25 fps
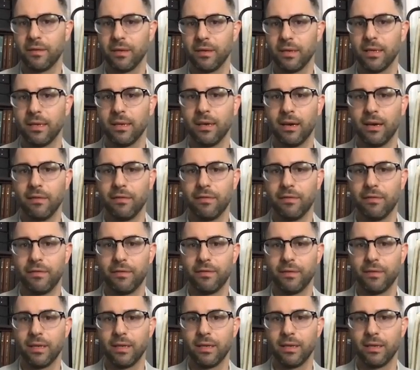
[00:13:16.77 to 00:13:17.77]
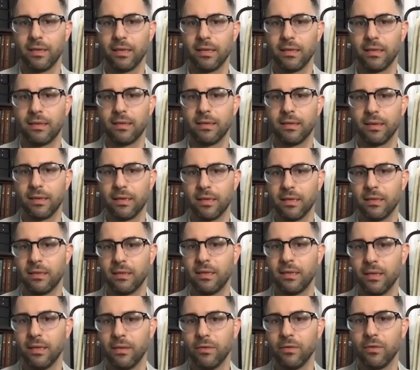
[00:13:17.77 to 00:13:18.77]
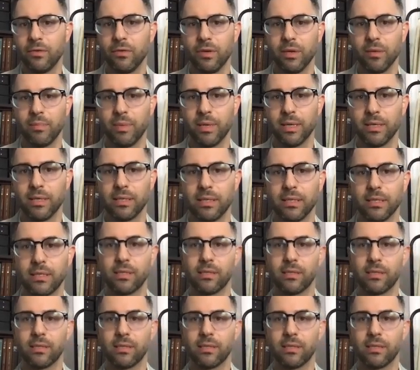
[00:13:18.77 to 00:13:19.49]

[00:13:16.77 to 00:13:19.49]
enough to continue doing business.